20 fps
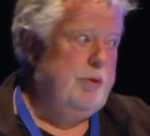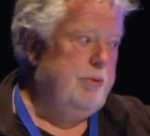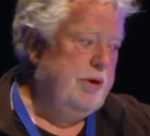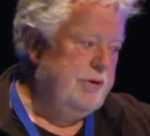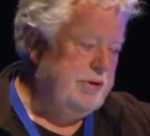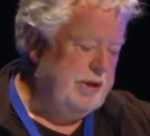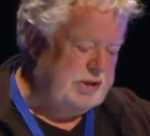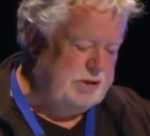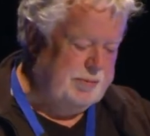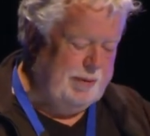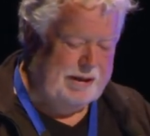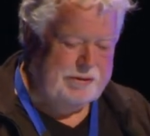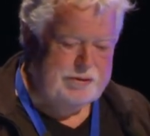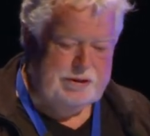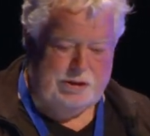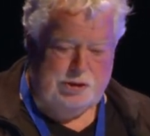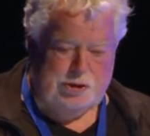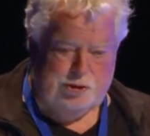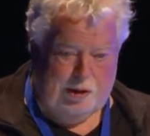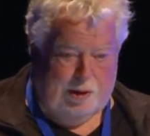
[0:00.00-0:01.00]
We weren't
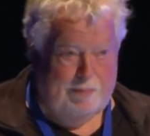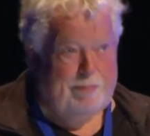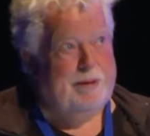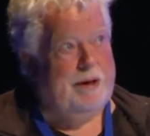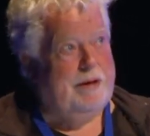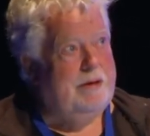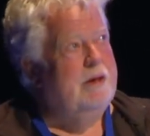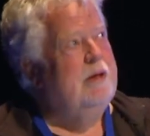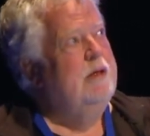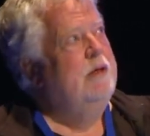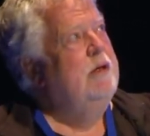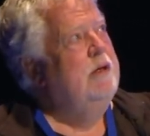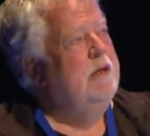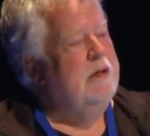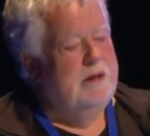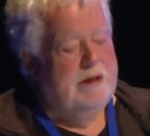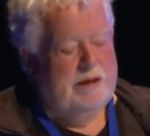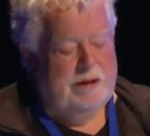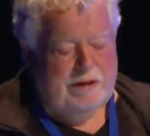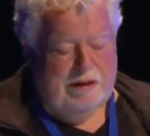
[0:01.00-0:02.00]
expecting Trump in
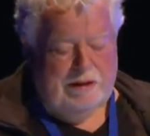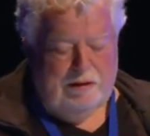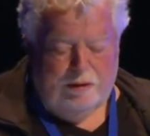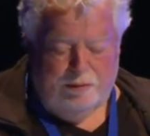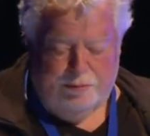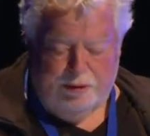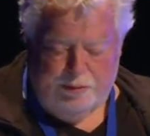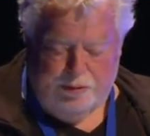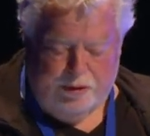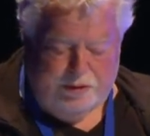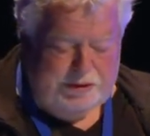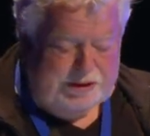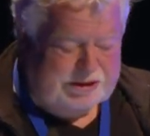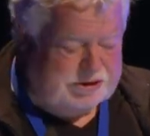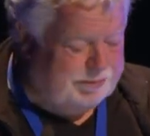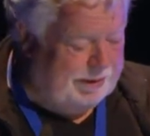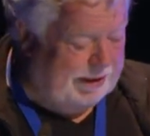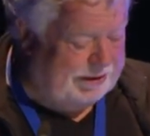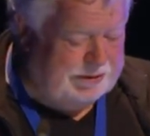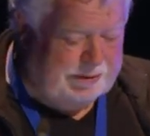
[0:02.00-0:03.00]
England. We weren't
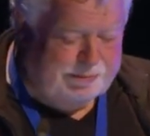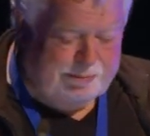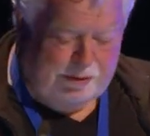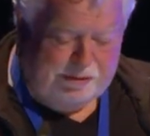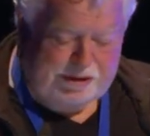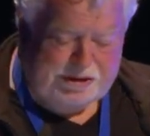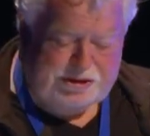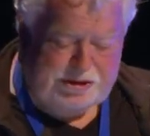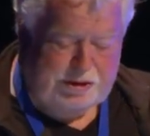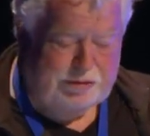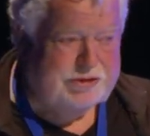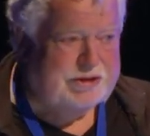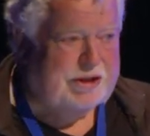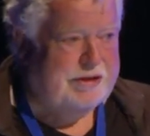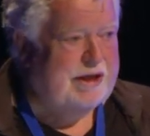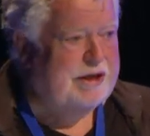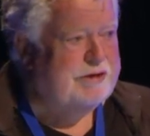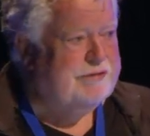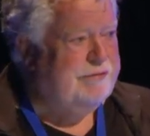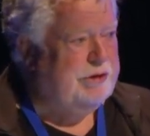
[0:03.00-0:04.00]
expecting Boris
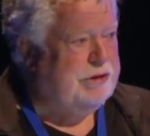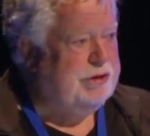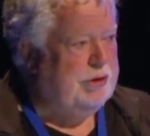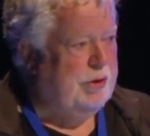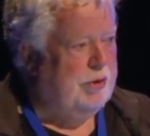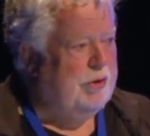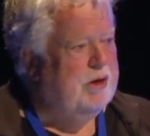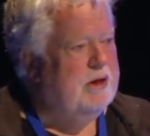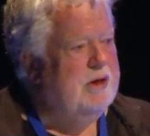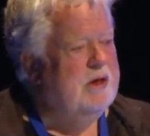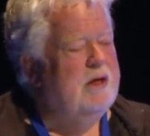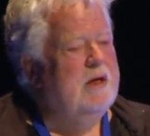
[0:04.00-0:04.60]
Johnson, that's for sure.